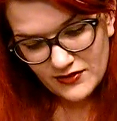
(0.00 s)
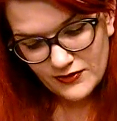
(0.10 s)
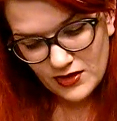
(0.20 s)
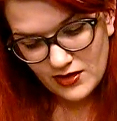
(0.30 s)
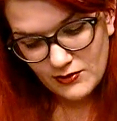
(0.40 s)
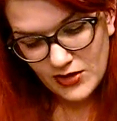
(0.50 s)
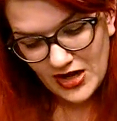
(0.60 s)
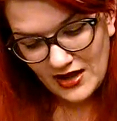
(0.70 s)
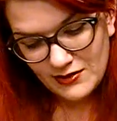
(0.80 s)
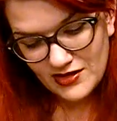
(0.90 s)
from when
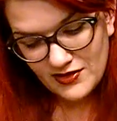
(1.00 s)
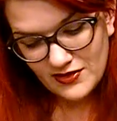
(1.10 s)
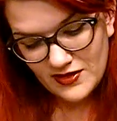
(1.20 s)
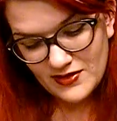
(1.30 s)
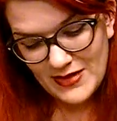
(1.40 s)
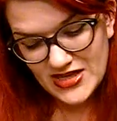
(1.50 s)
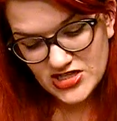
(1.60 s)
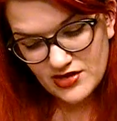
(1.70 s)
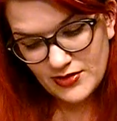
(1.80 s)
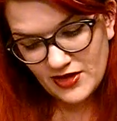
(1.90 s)
I went to see the
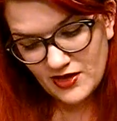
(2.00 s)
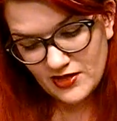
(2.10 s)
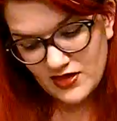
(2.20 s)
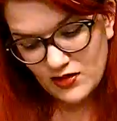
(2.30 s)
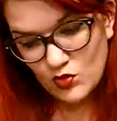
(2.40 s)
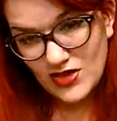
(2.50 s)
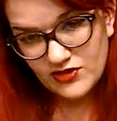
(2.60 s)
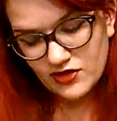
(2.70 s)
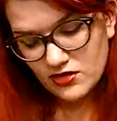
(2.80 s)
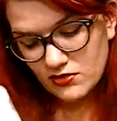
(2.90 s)
Magic play the
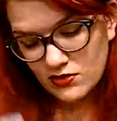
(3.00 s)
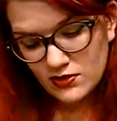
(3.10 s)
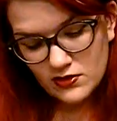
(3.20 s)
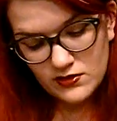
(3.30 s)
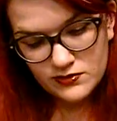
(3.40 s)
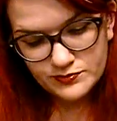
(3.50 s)
Wizards.